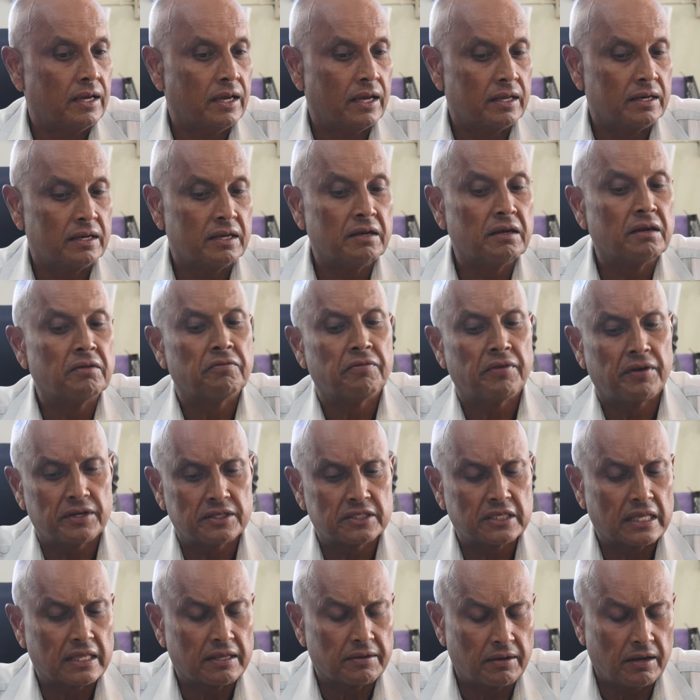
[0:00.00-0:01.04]
and in
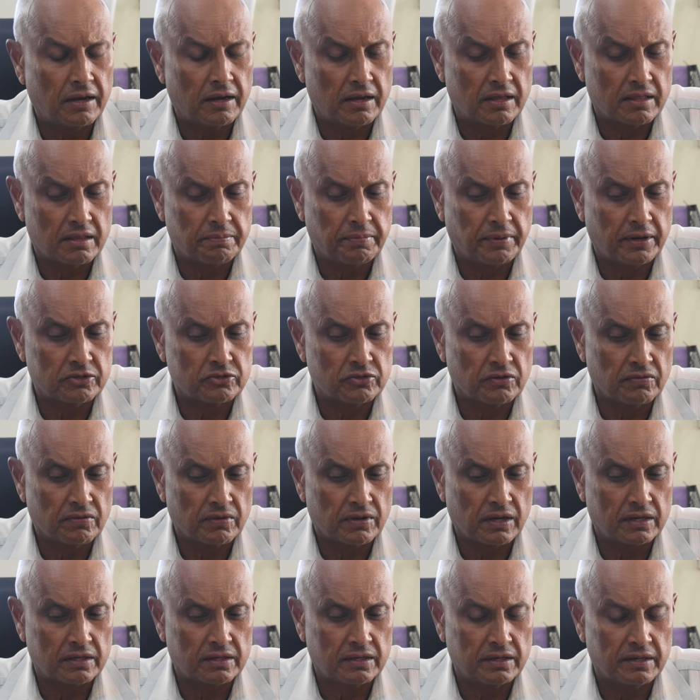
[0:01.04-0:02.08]
various other parts of
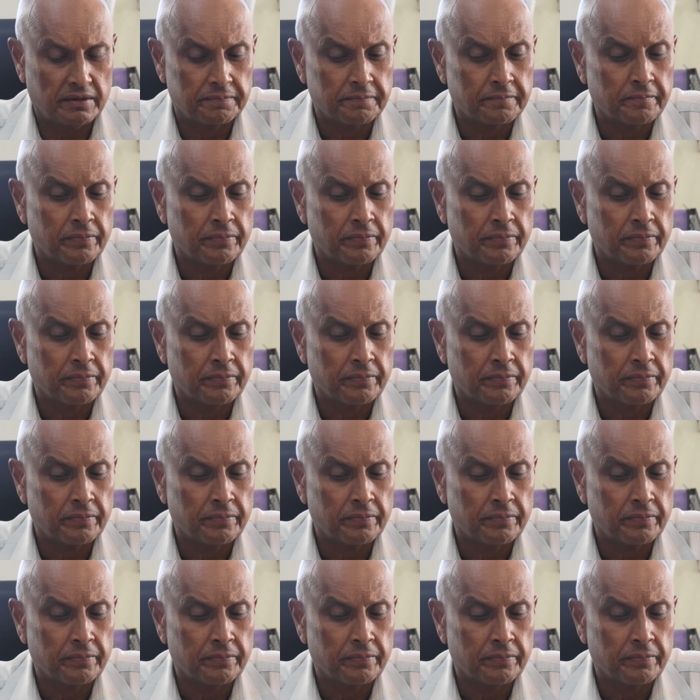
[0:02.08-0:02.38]
the country.